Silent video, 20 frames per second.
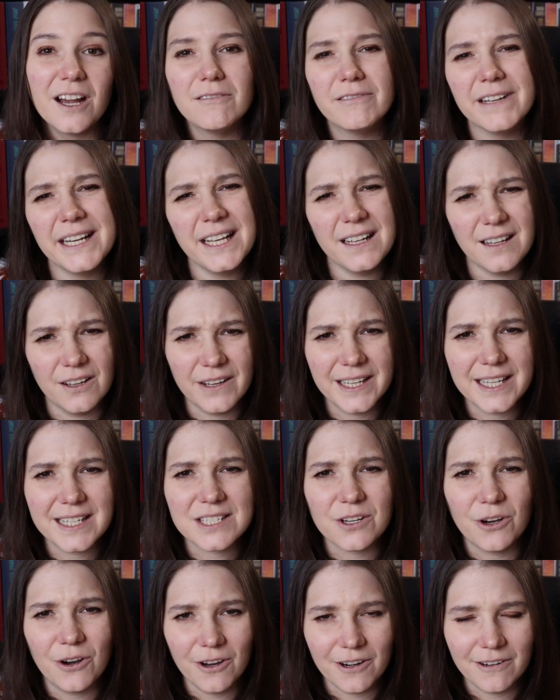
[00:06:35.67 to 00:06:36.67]
I really
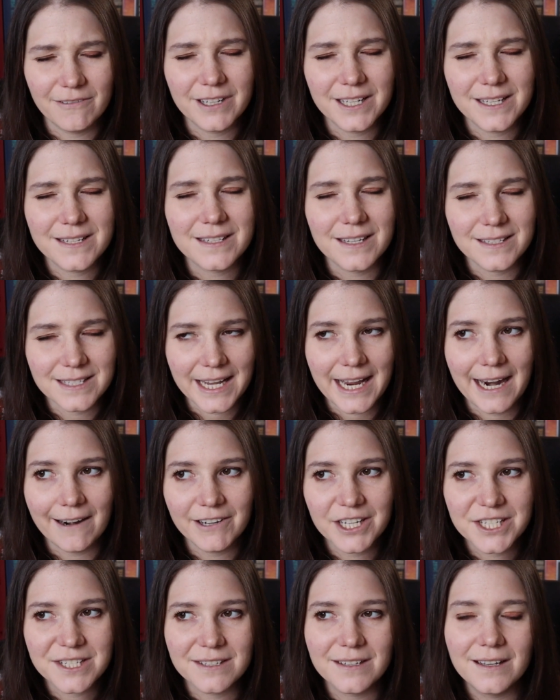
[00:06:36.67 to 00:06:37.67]
liked Iris as a
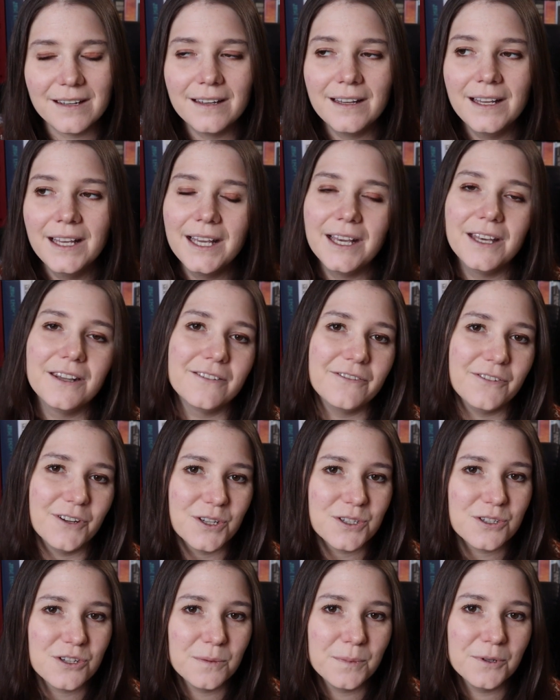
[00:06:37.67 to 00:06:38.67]
character in the
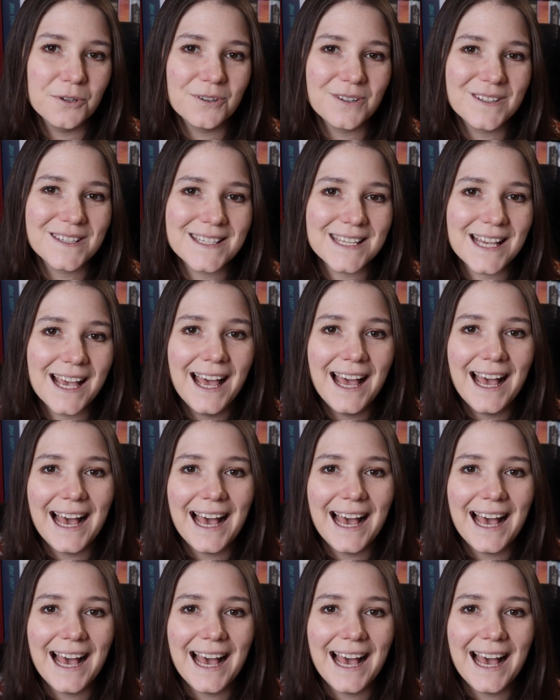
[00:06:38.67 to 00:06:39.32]
first two books,